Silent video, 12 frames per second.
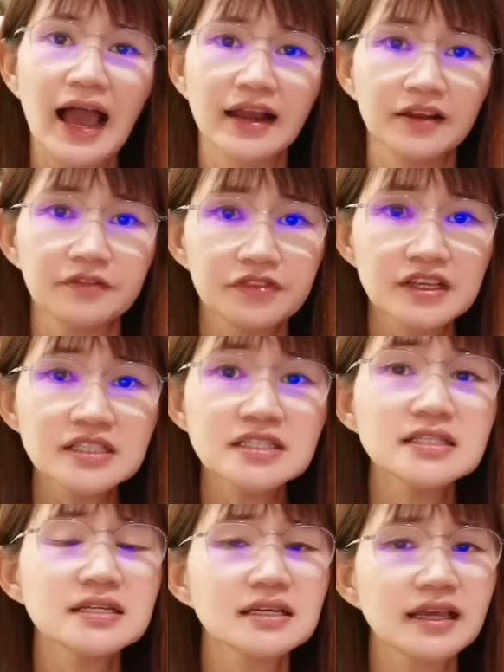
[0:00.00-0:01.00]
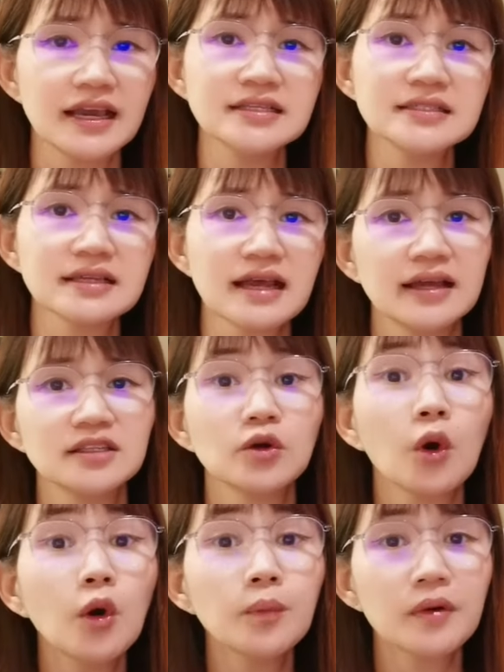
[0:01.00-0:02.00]
And if this is the case, then the
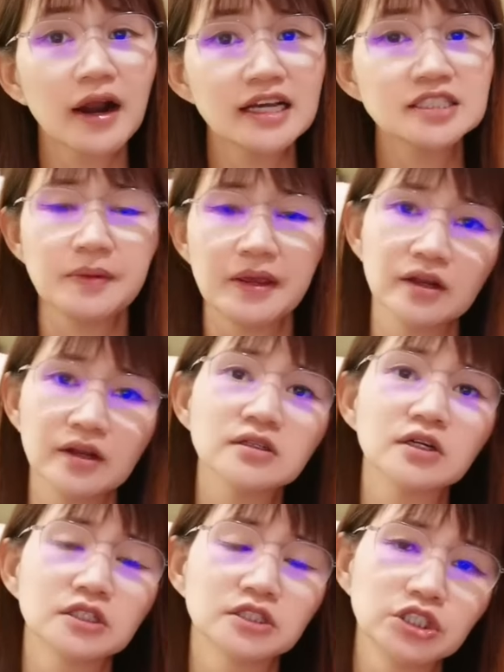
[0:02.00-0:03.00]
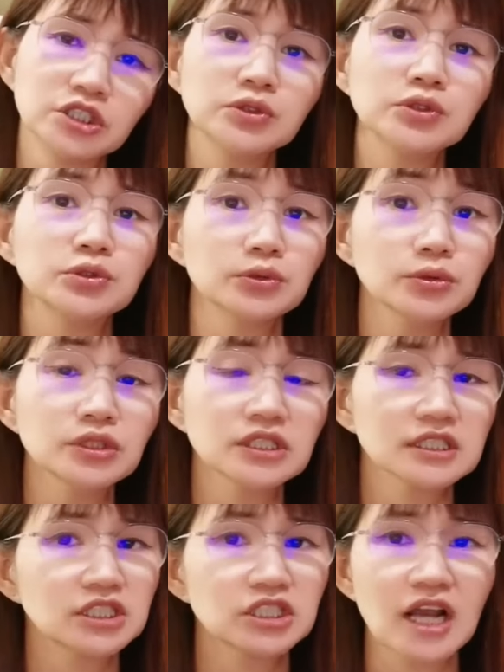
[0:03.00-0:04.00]
gold price may not continue to
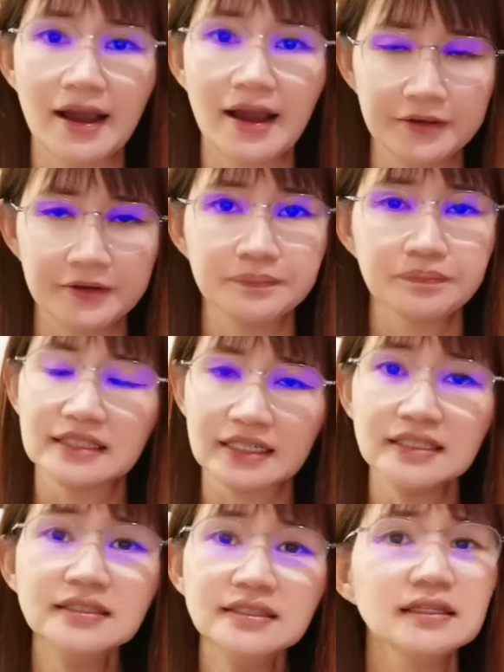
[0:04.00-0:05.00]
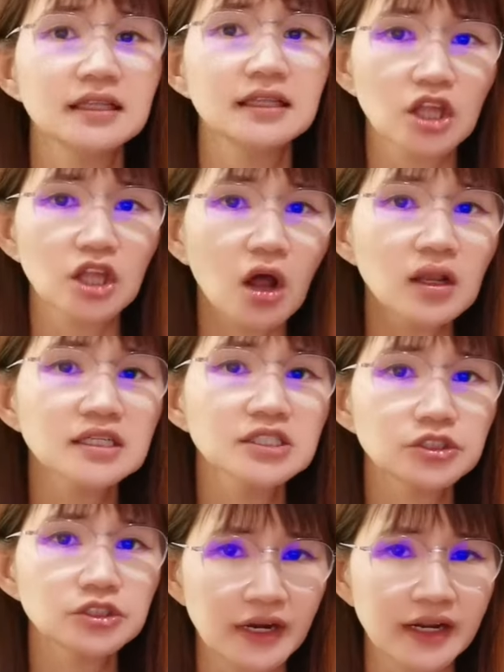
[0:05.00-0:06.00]
surge higher. Second, the dollar
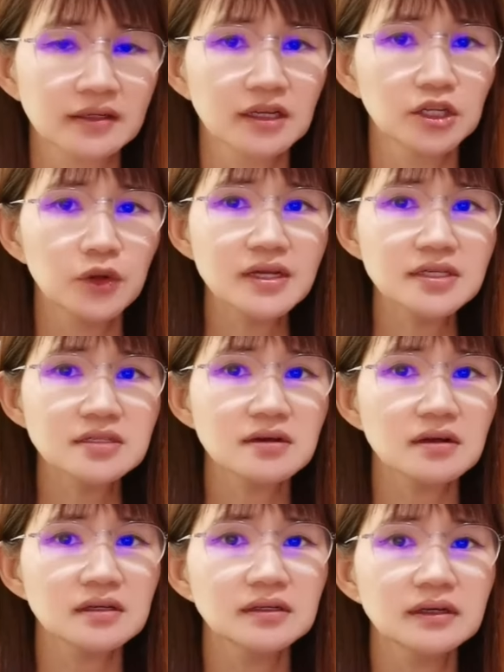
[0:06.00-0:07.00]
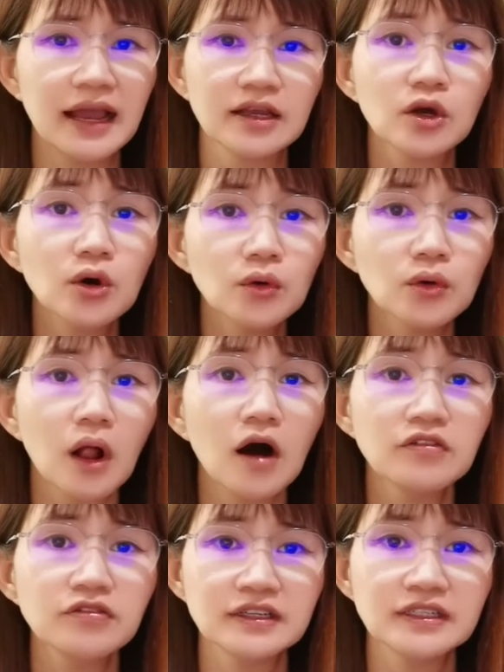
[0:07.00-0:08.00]
strength. The US dollar and gold
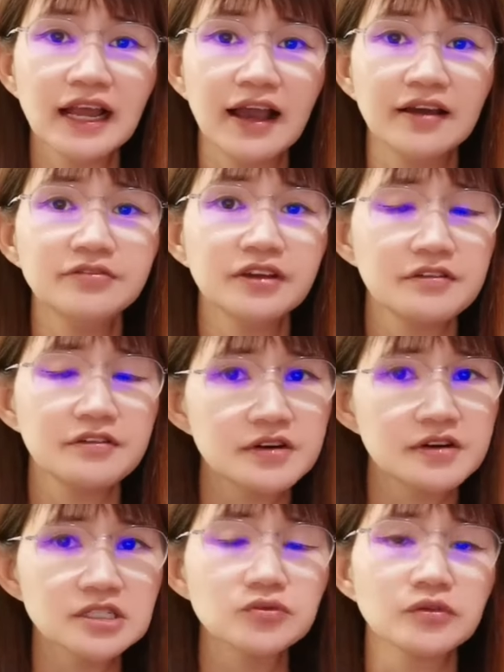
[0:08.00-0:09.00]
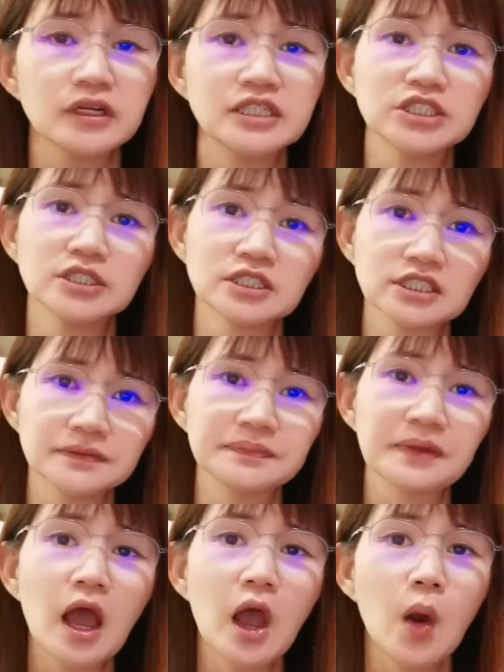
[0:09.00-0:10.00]
often have inverse relationship.